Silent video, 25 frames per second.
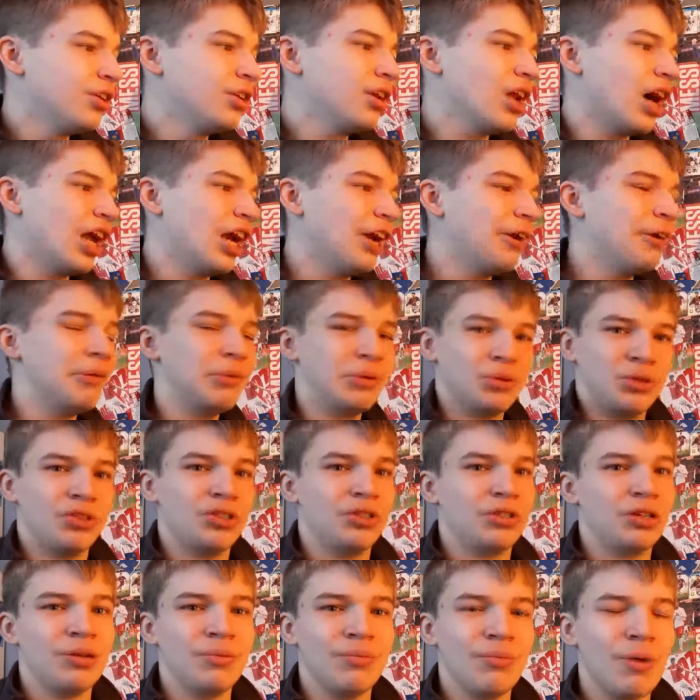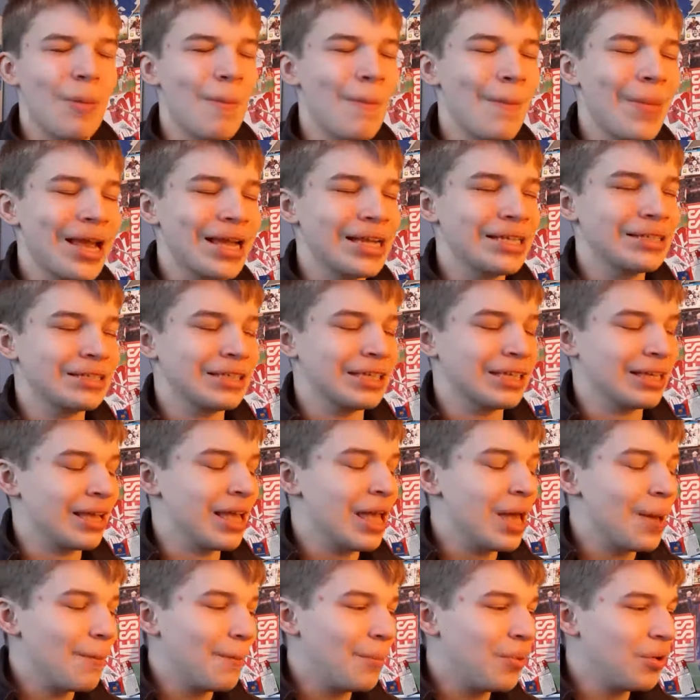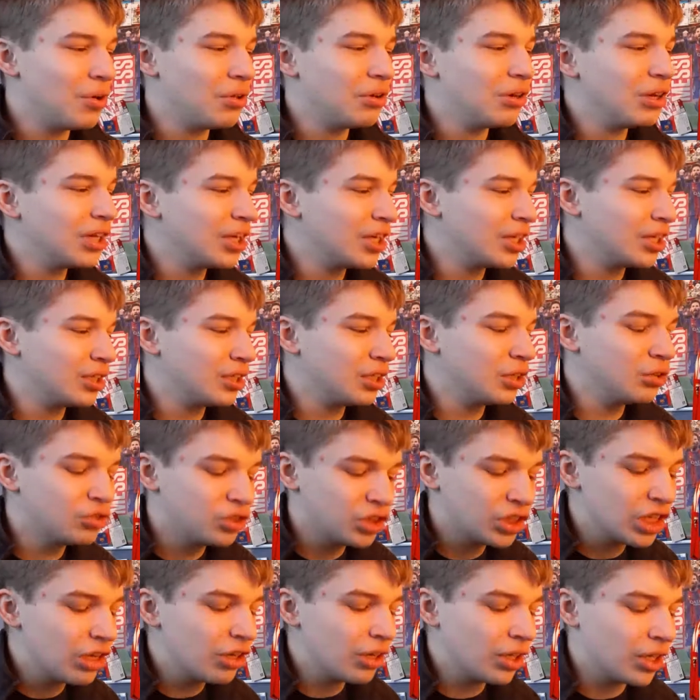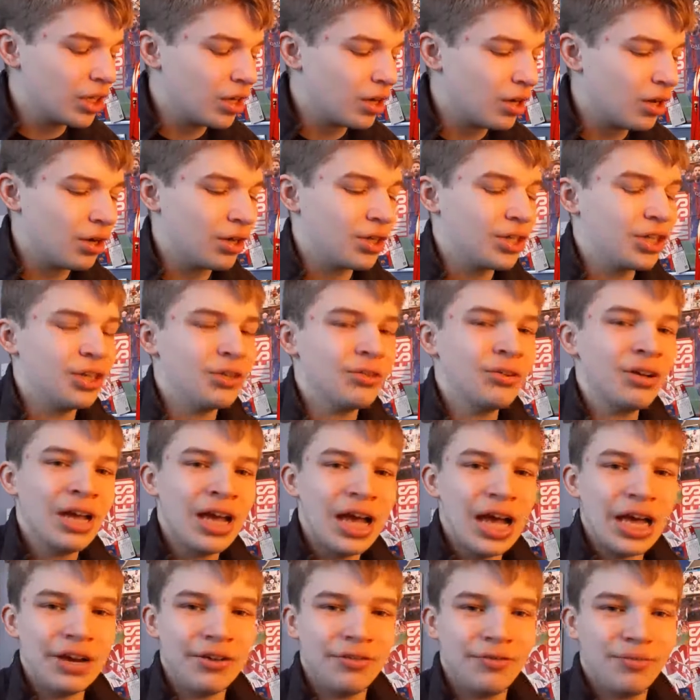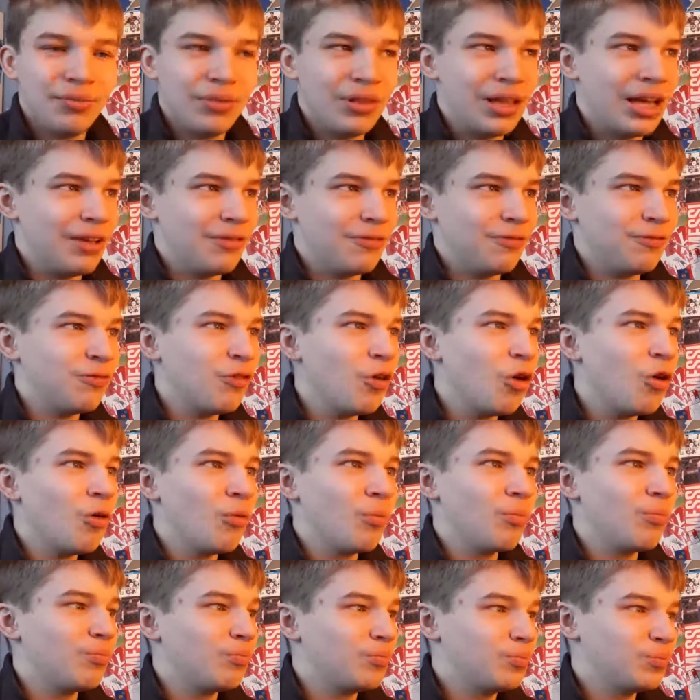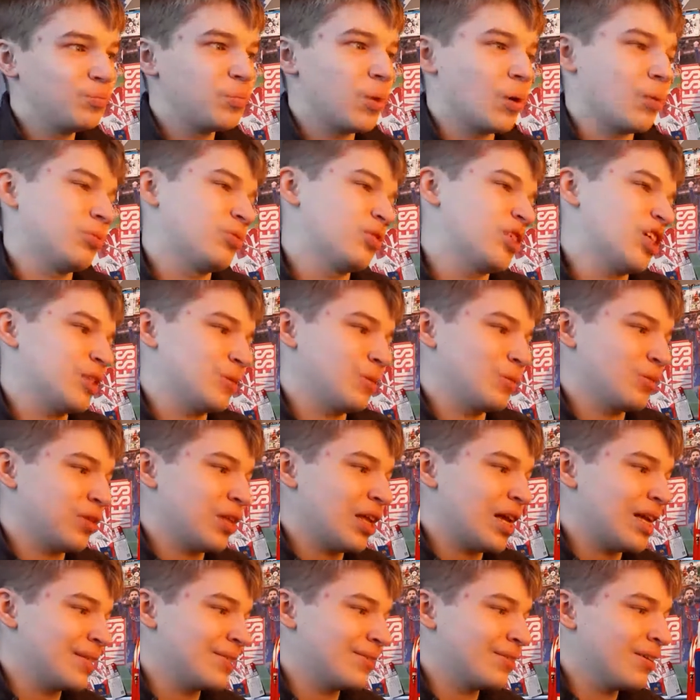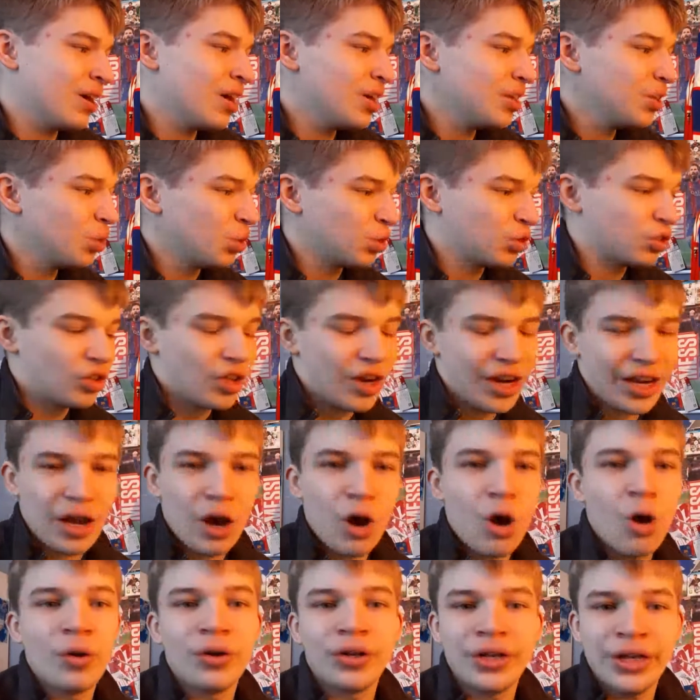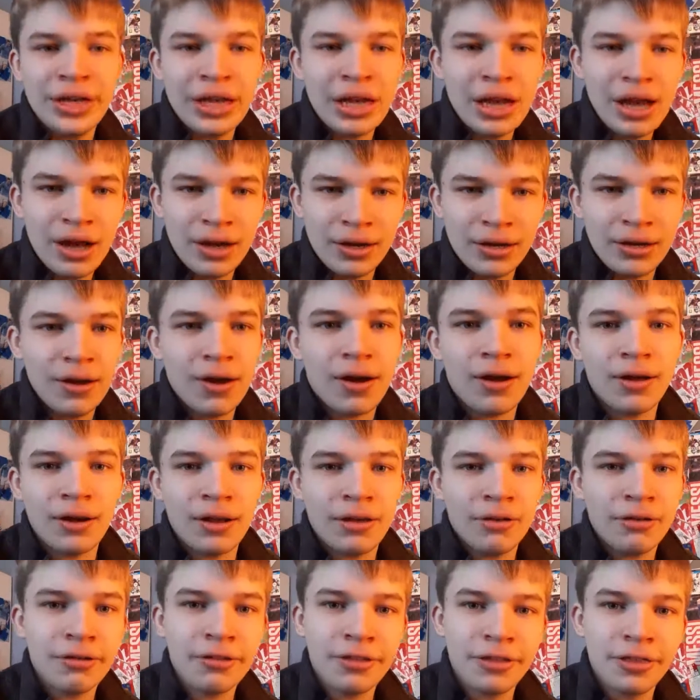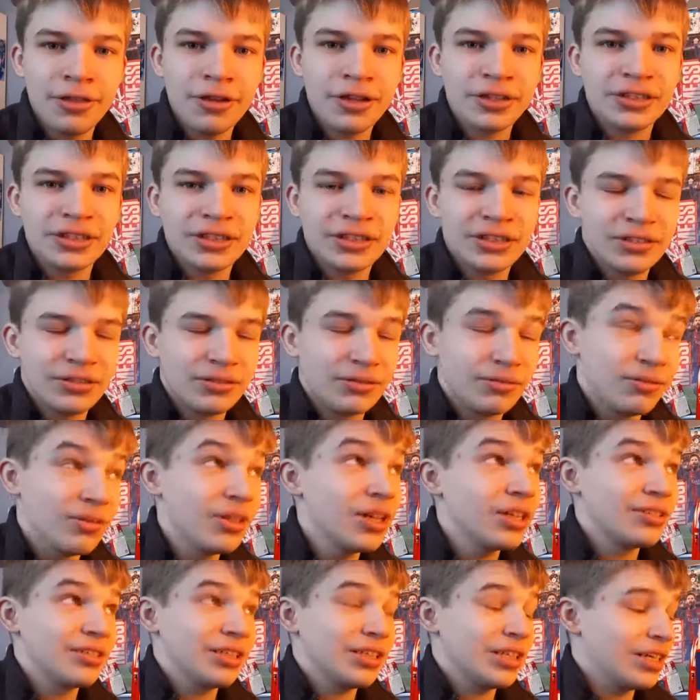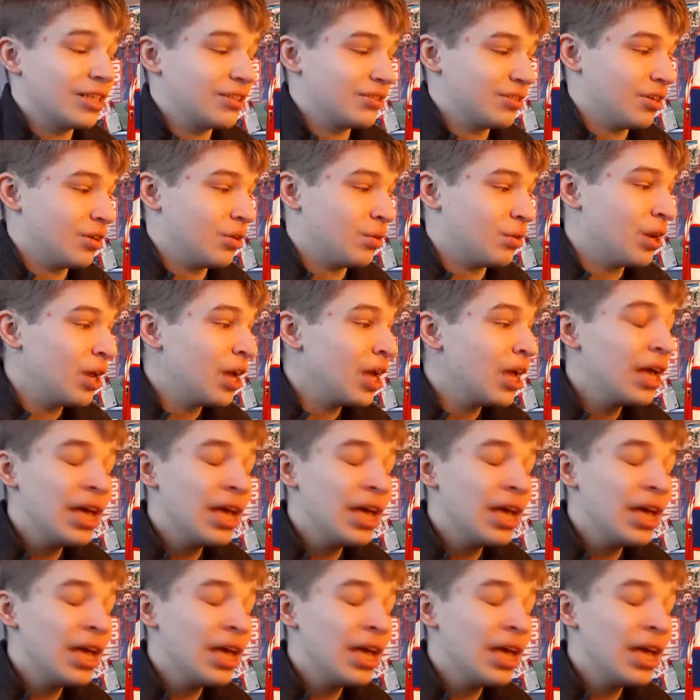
I know he wasn't doing amazing, but look, you sell Lukaku, and if, like 6 months later, you're signing Odi Ighalo, 30 years old.